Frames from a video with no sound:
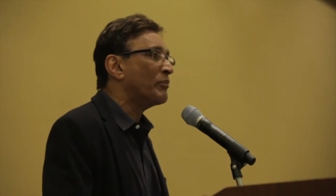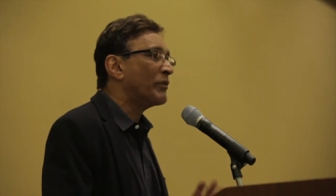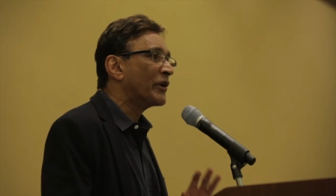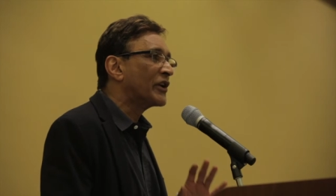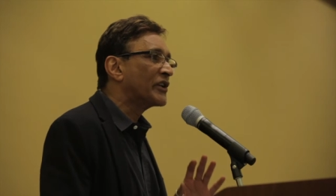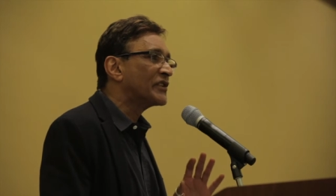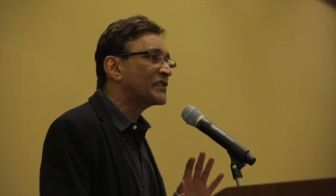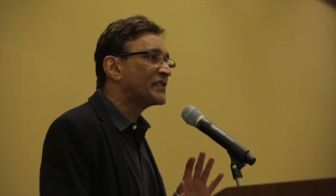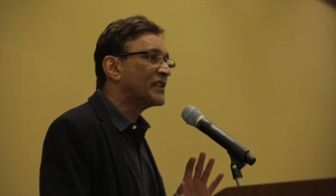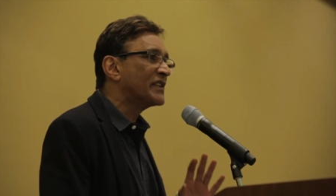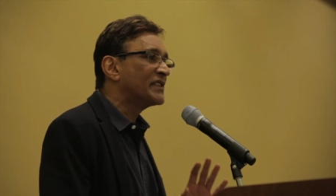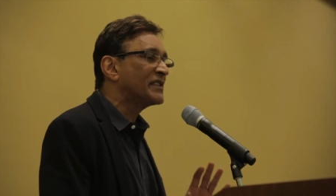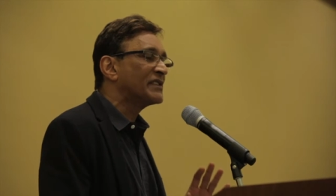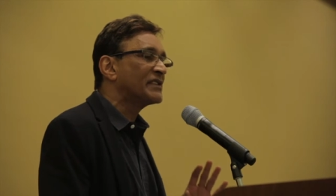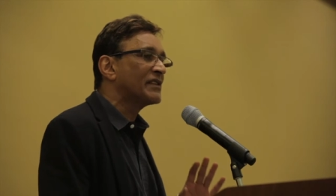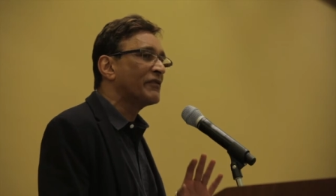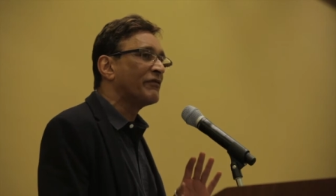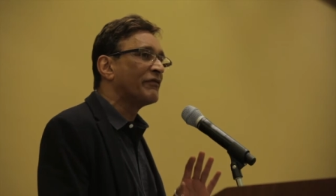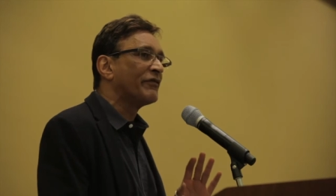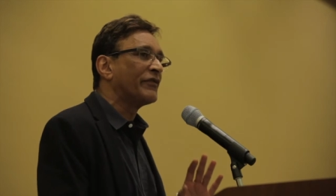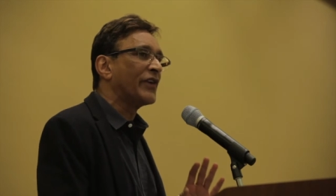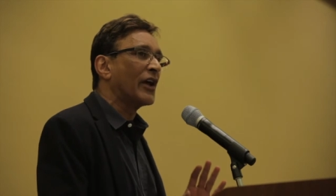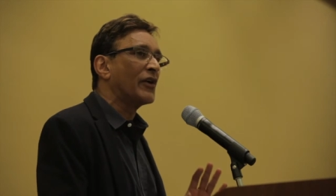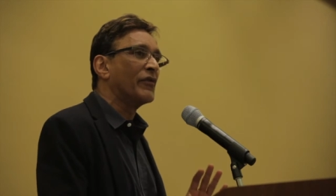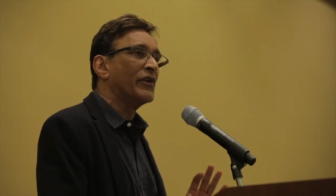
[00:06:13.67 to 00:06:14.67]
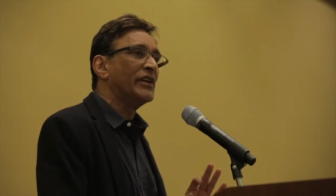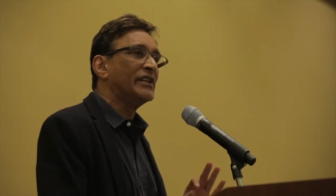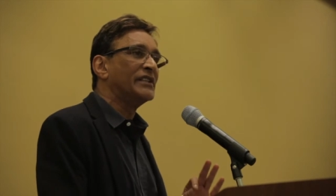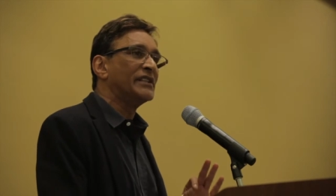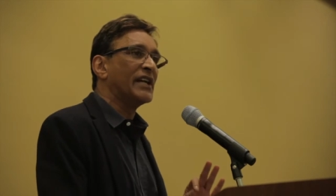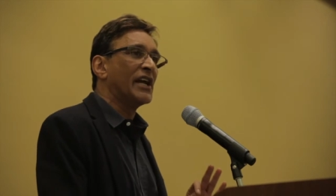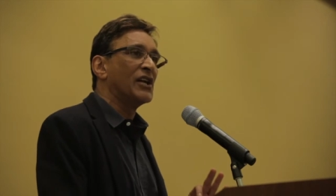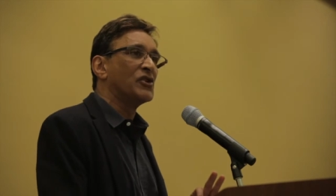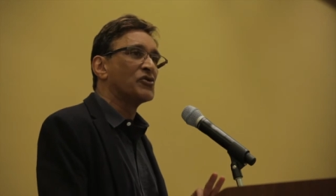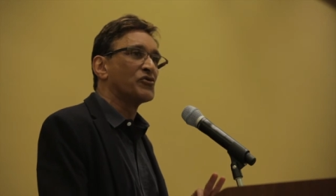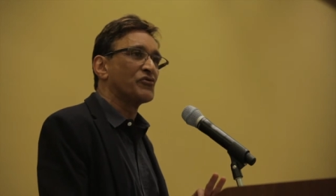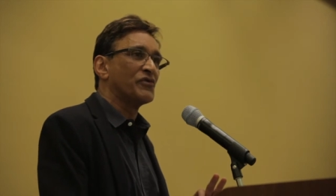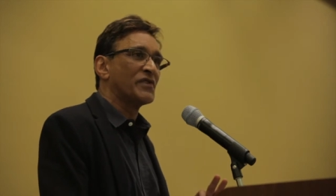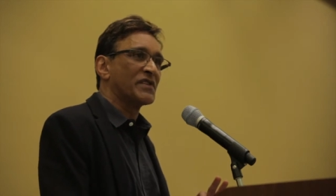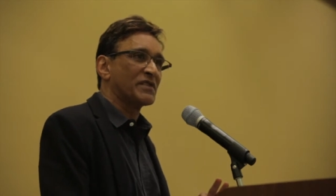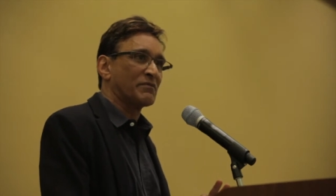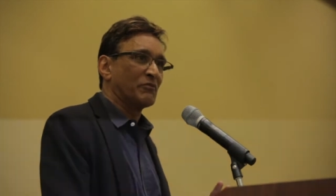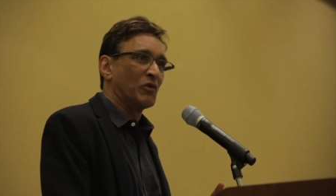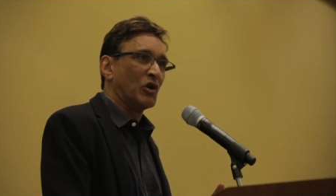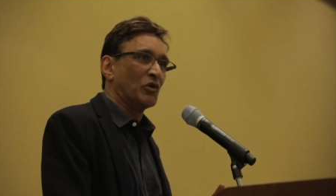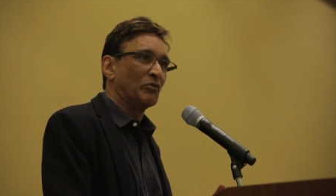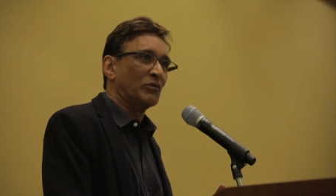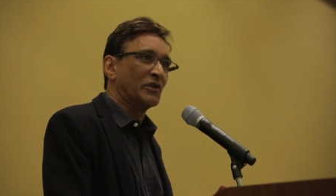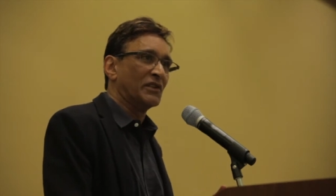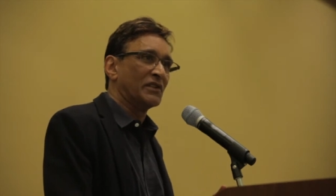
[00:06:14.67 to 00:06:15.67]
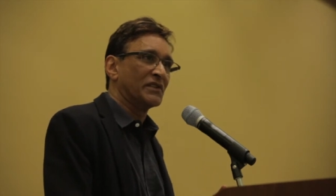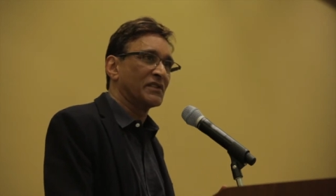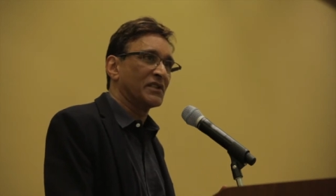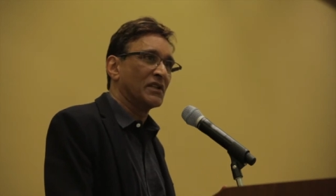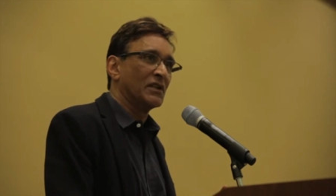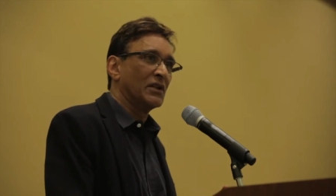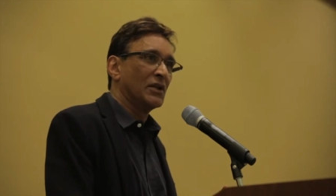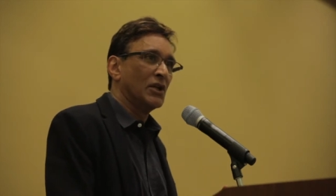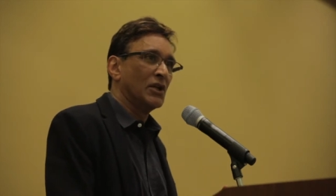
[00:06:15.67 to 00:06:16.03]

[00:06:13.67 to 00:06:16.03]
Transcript: because this is a very dangerous moment,